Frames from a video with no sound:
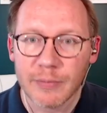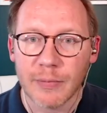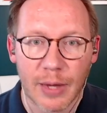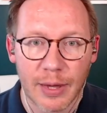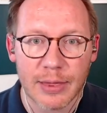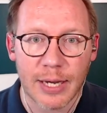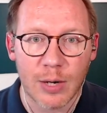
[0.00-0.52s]

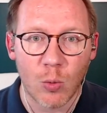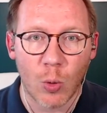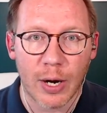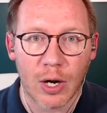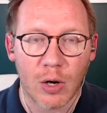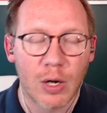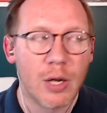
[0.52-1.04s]
a thing
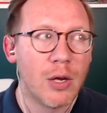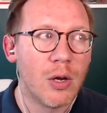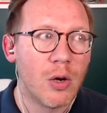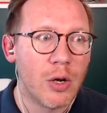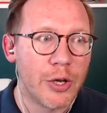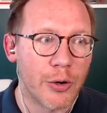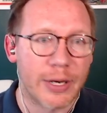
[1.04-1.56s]
where
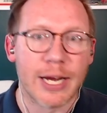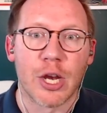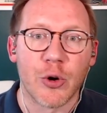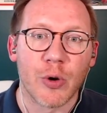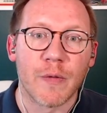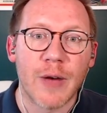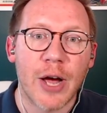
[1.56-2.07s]
you're
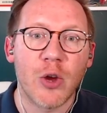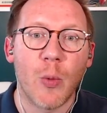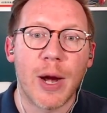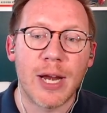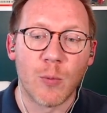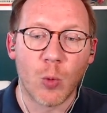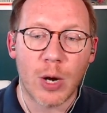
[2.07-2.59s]

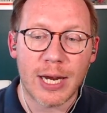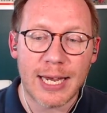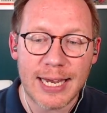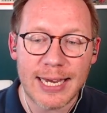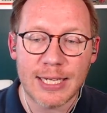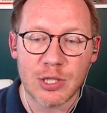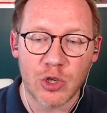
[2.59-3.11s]
evaluating what
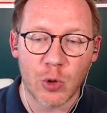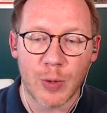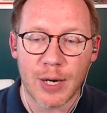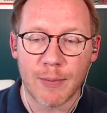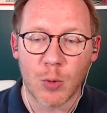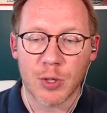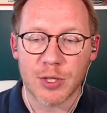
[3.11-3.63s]
he's doing
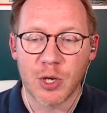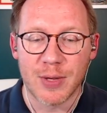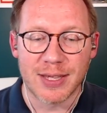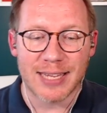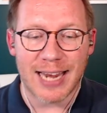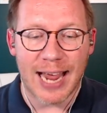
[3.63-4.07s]
more so than the